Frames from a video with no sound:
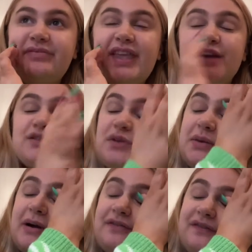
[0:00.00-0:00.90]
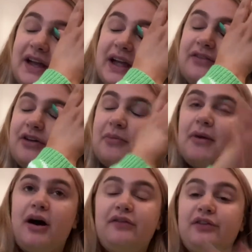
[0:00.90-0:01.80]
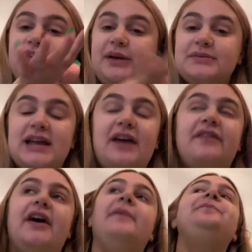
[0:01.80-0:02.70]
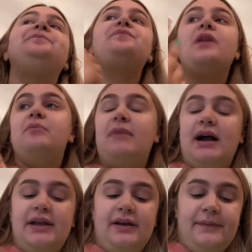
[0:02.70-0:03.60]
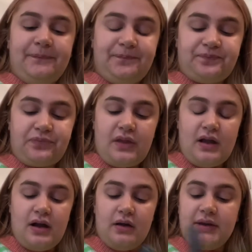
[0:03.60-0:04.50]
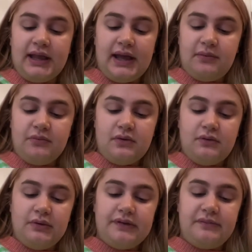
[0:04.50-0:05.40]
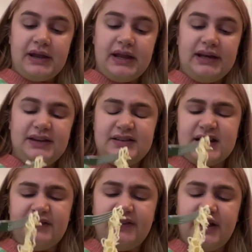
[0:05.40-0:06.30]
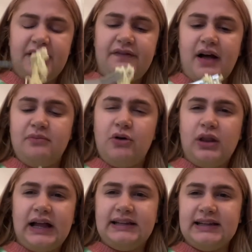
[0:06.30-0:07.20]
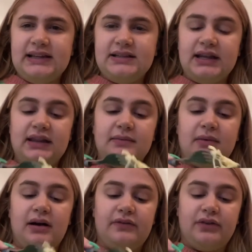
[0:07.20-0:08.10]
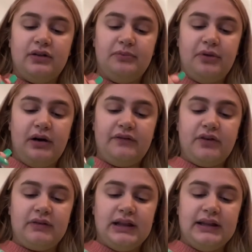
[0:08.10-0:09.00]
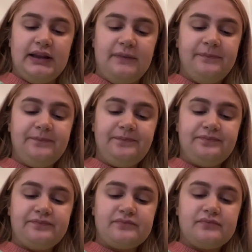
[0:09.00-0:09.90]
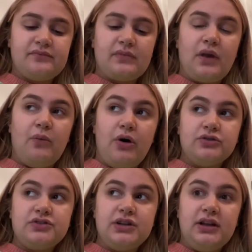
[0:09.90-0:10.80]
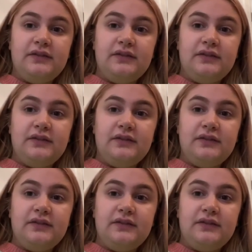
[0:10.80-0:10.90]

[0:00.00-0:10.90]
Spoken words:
It was one of my favourite Marvel films ever. My Owen came with me and he said that it felt more like DC than Marvel, but I've not really watched a lot of